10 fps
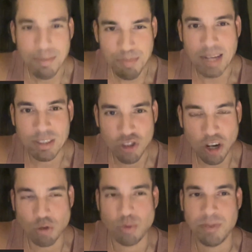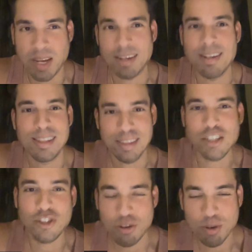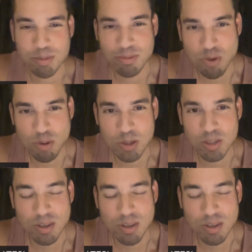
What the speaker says: back to Joshua Van, legendary performance